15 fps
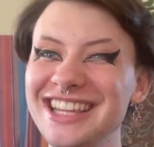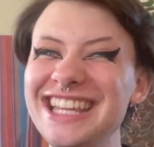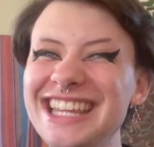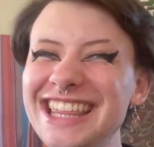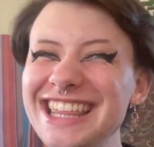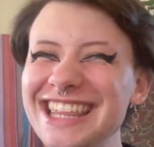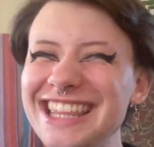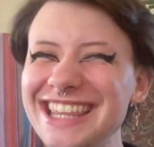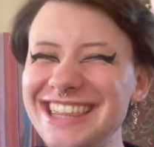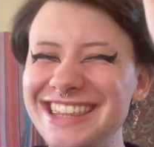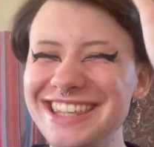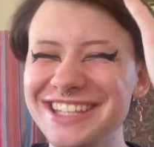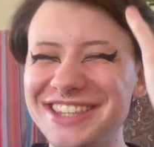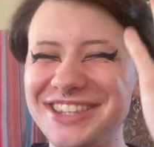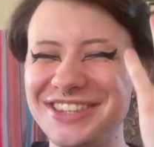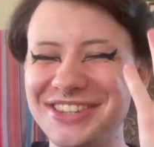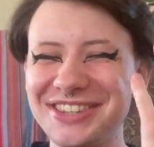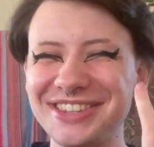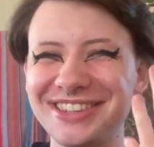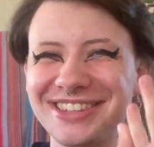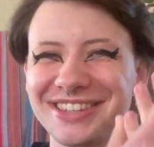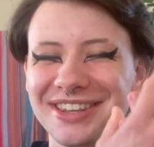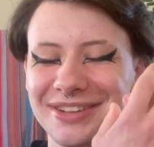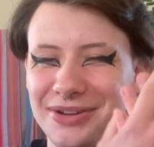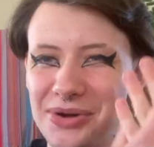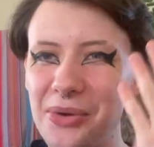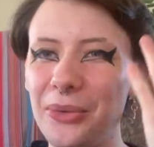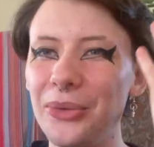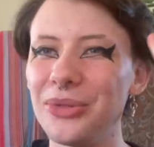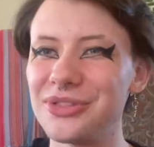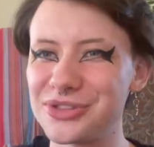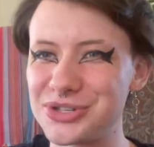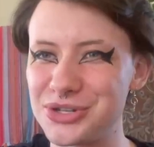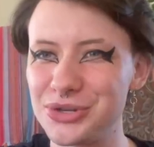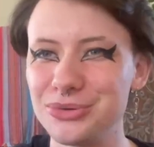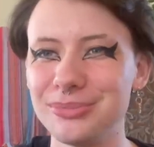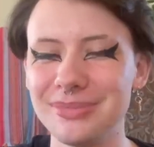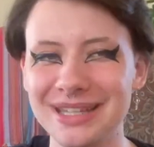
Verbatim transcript: the whole the tube,